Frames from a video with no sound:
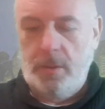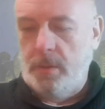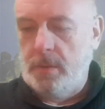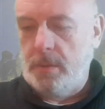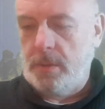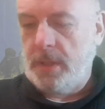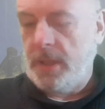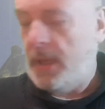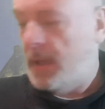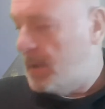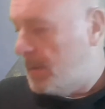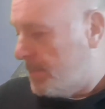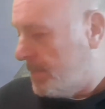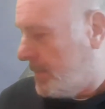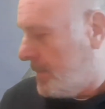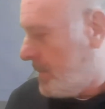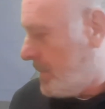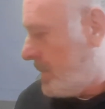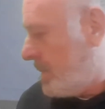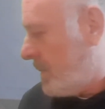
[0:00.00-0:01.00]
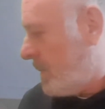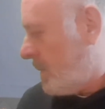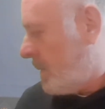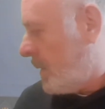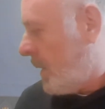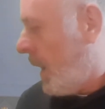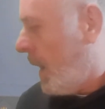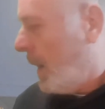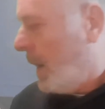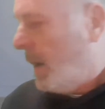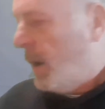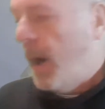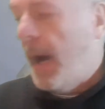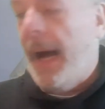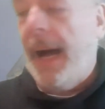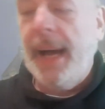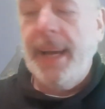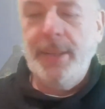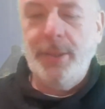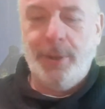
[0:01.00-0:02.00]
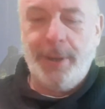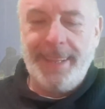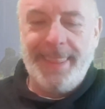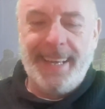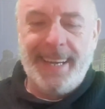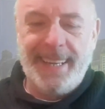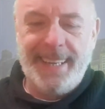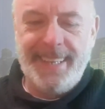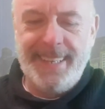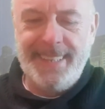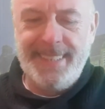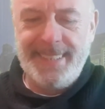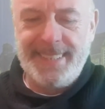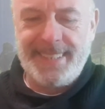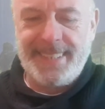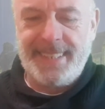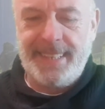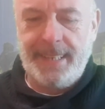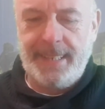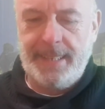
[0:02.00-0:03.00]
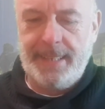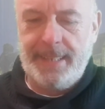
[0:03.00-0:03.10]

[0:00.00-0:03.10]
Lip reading: Okay. I know what that is.